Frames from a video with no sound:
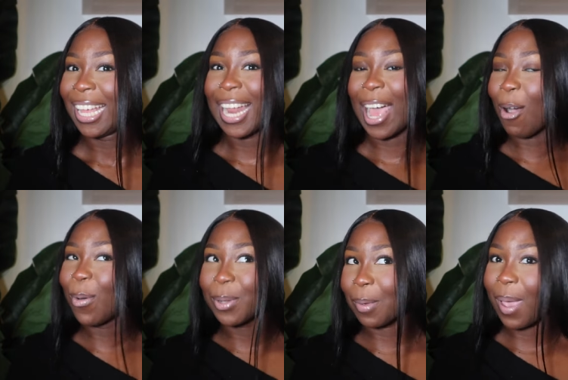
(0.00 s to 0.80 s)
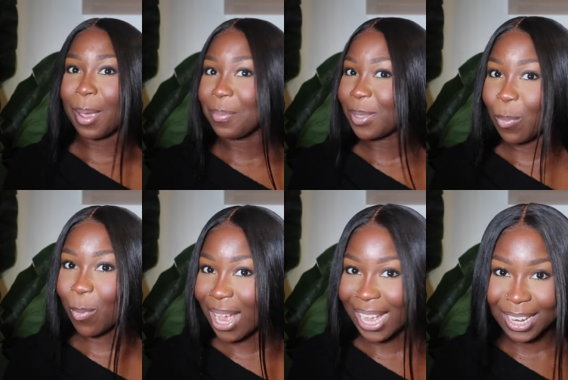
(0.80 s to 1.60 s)
Like, all the babes
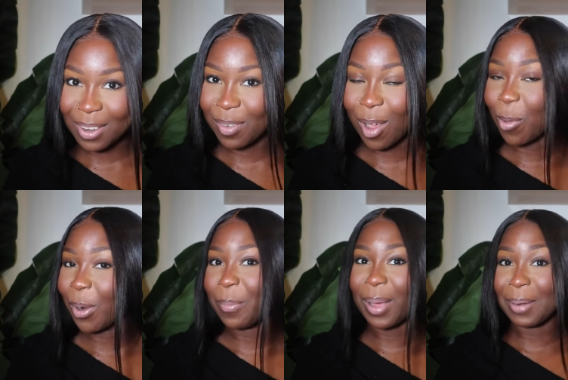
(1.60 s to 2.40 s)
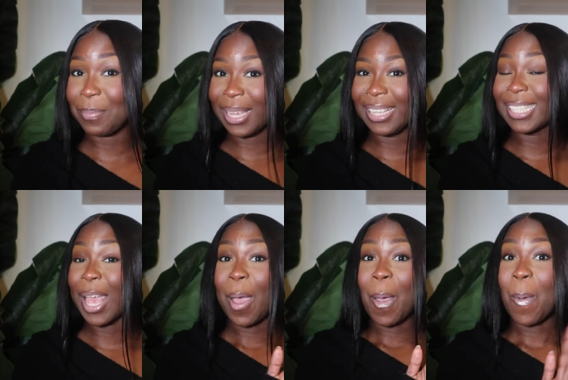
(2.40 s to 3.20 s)
were Hanifa, all the bad bees
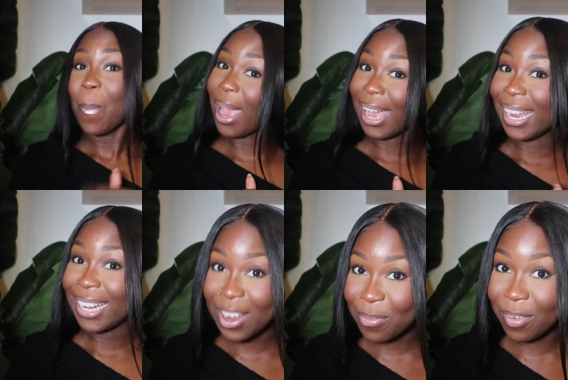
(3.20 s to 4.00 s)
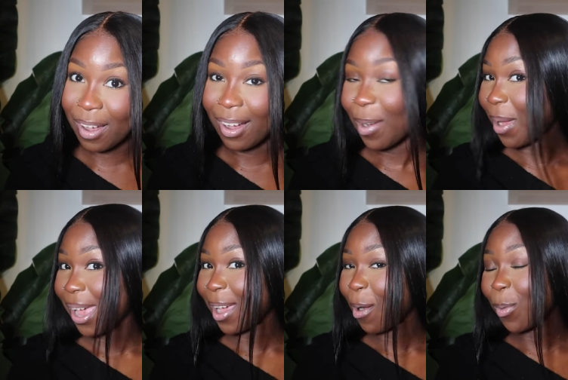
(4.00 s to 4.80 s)
were Hanifa,
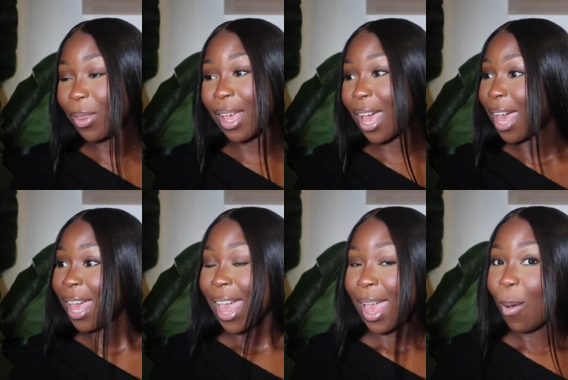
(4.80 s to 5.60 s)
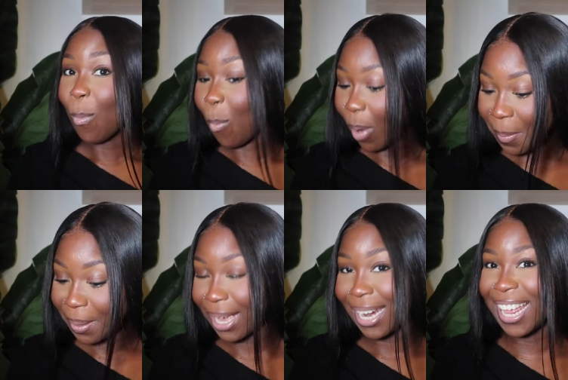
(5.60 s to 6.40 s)
okay? All the
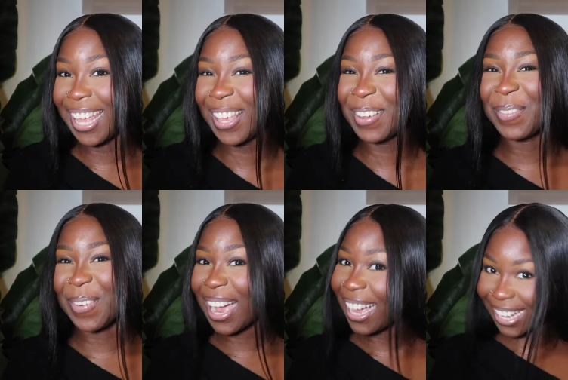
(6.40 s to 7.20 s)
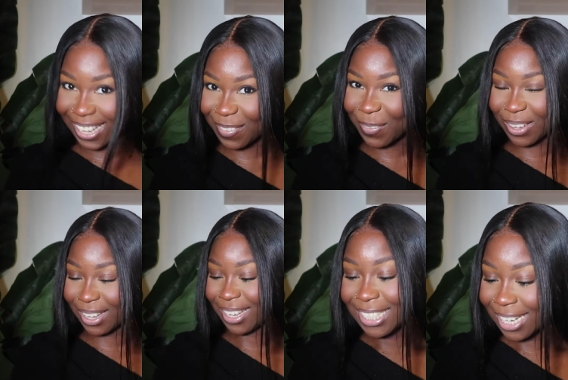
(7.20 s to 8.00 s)
women were
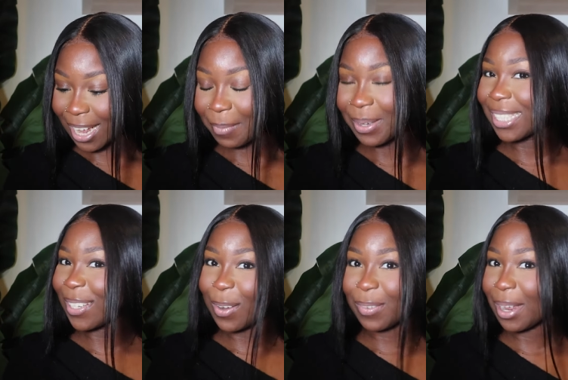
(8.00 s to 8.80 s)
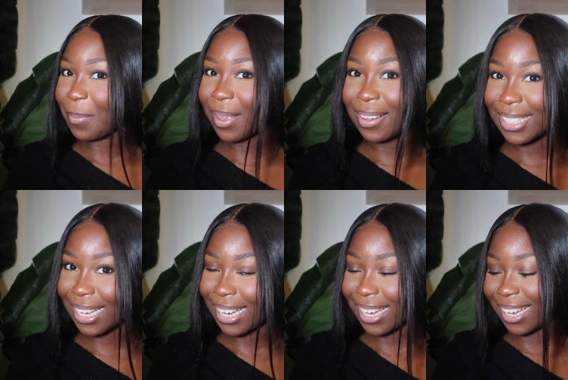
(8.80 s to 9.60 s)
Hanifa. Do you know what I mean? It's not everyday
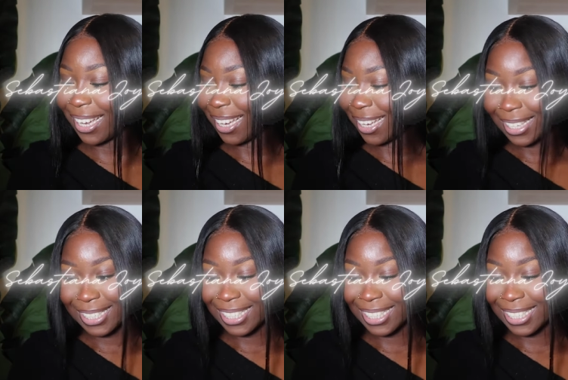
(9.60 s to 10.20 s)
PLT.